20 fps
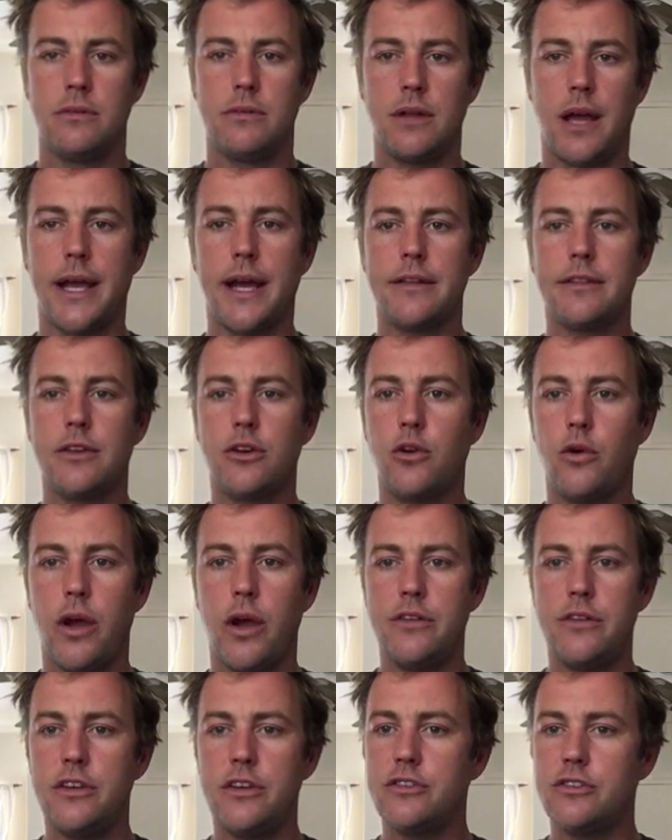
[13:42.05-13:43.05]
I got the
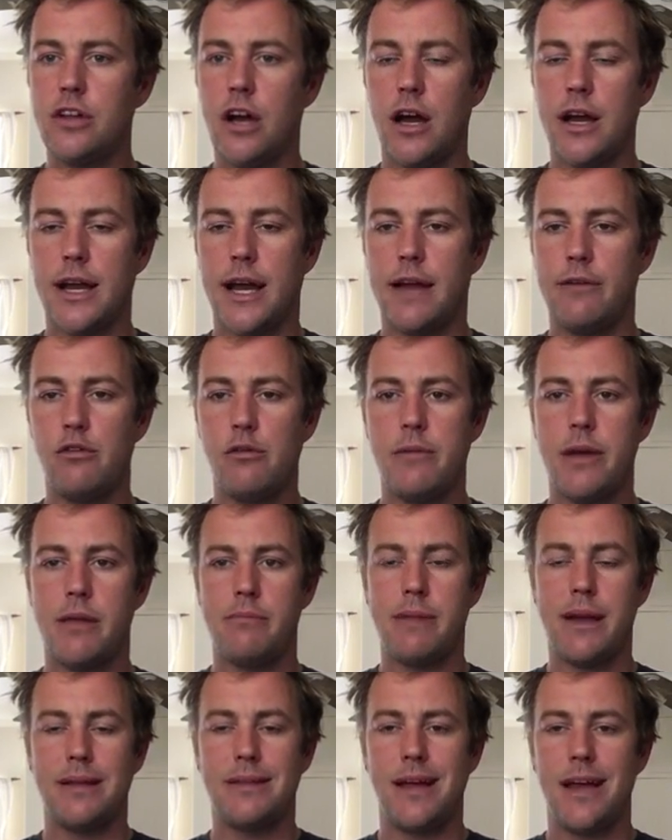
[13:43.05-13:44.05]
craziest dog I ever met
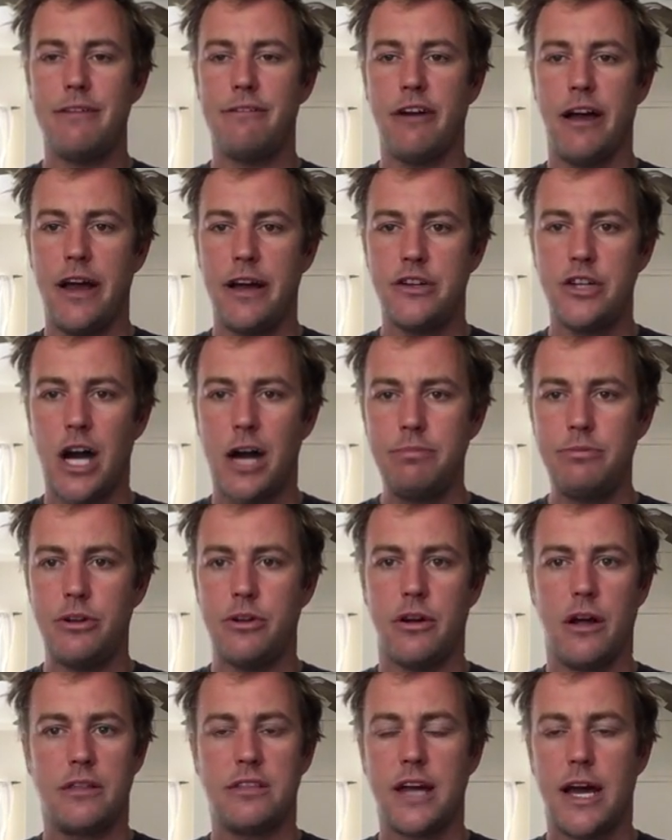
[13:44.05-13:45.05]
in my life. I adopted
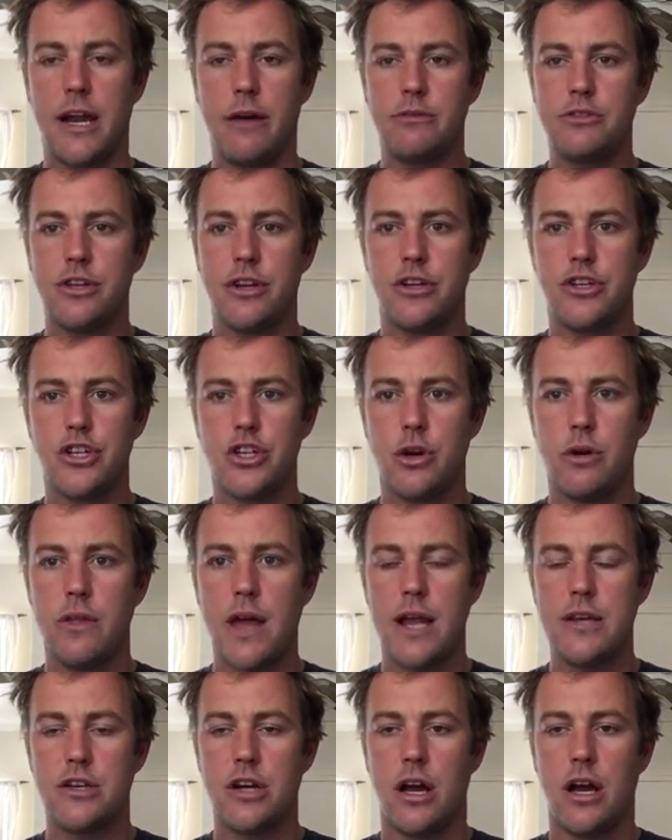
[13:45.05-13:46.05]
her. I thought I was going to show
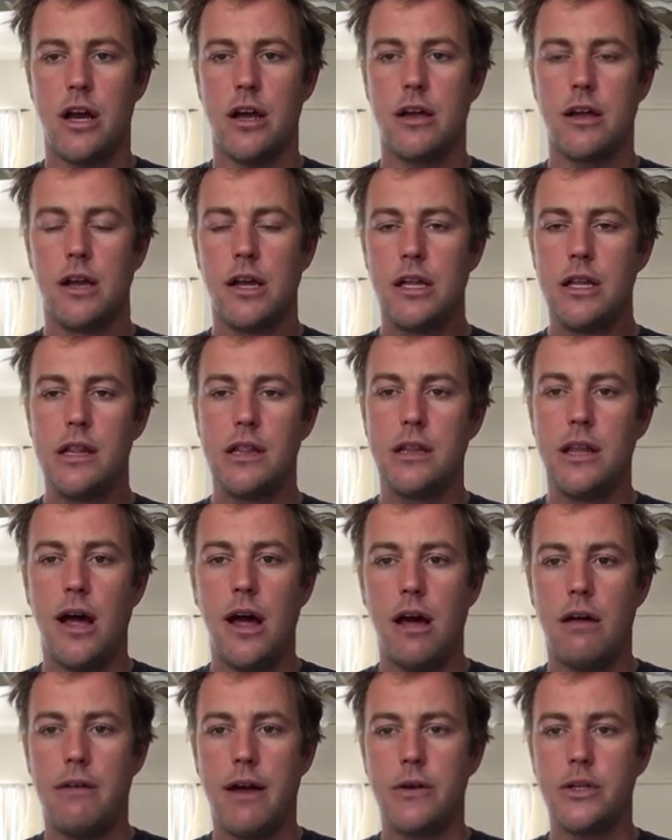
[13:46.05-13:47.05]
that dog
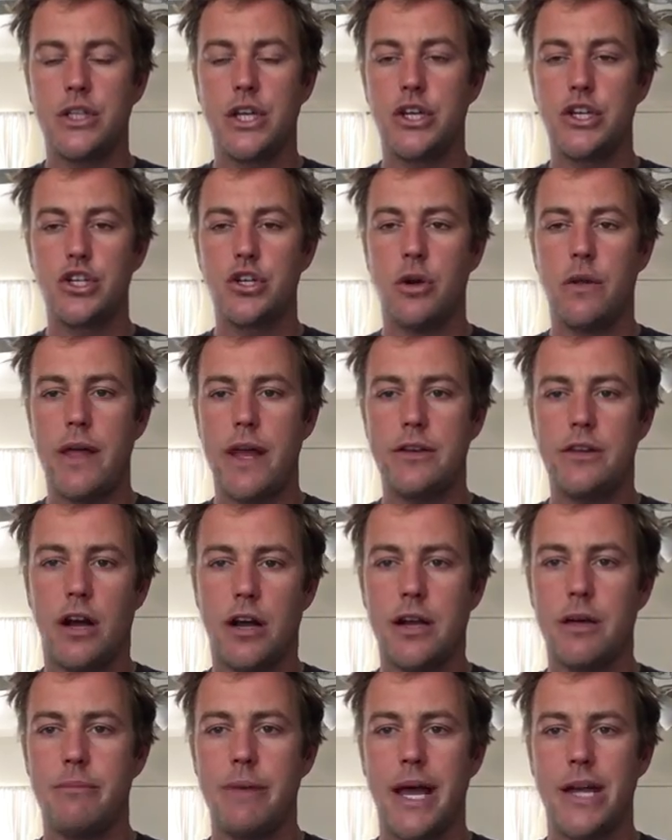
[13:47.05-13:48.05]
love. I was going to show that
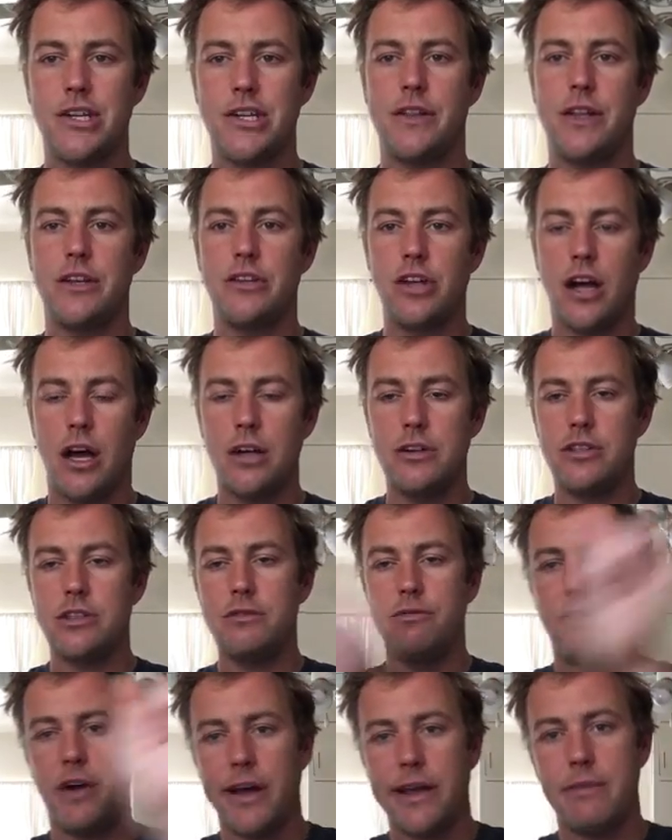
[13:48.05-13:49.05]
dog compassion. That dog
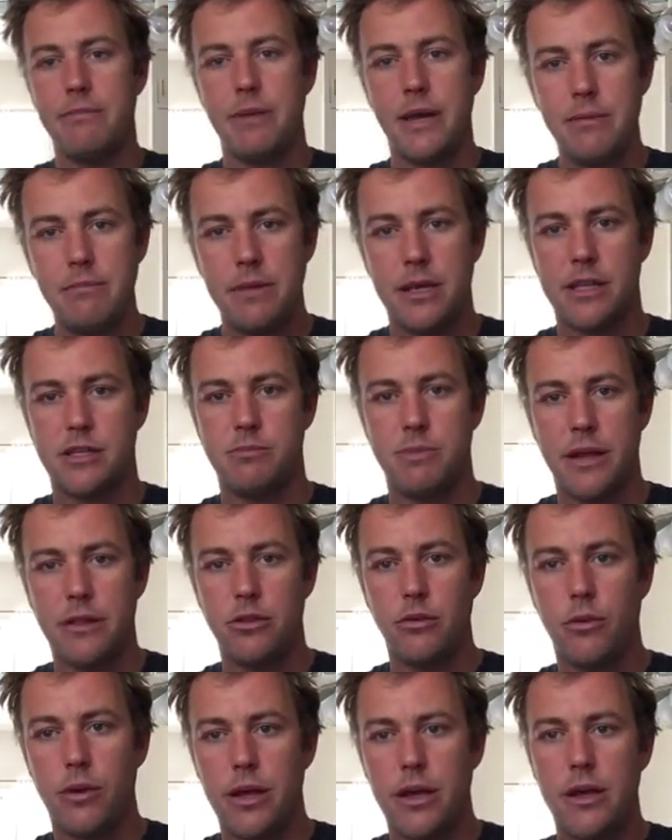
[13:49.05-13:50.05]
just fucking bit me. It's been
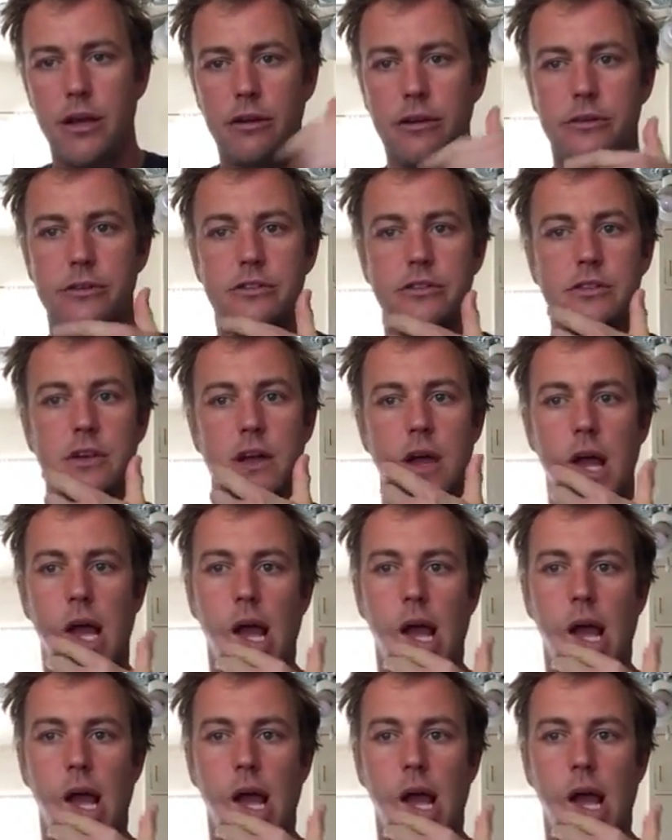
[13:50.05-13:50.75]
3 years.